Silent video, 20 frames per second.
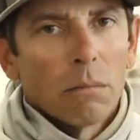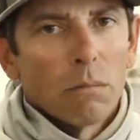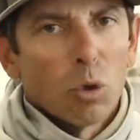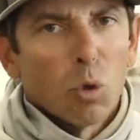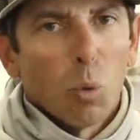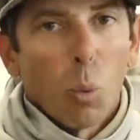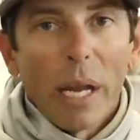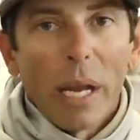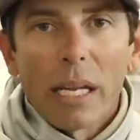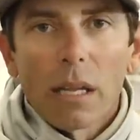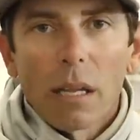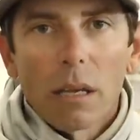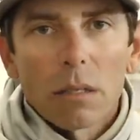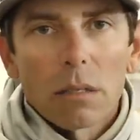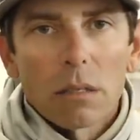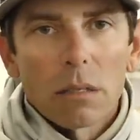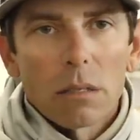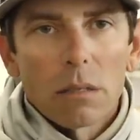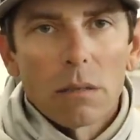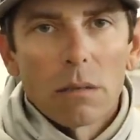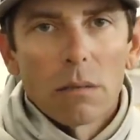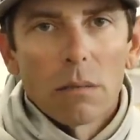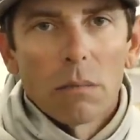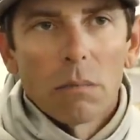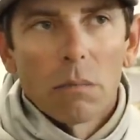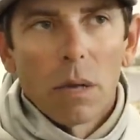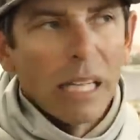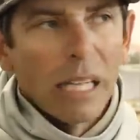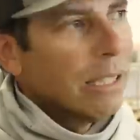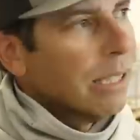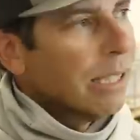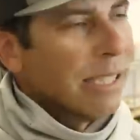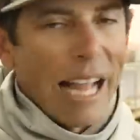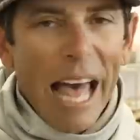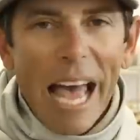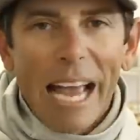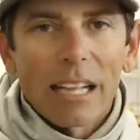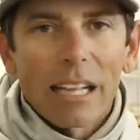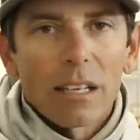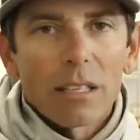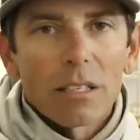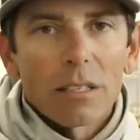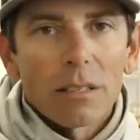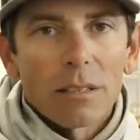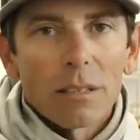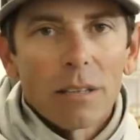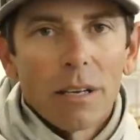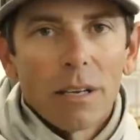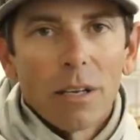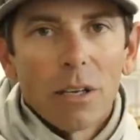it's weedless, it's snagless,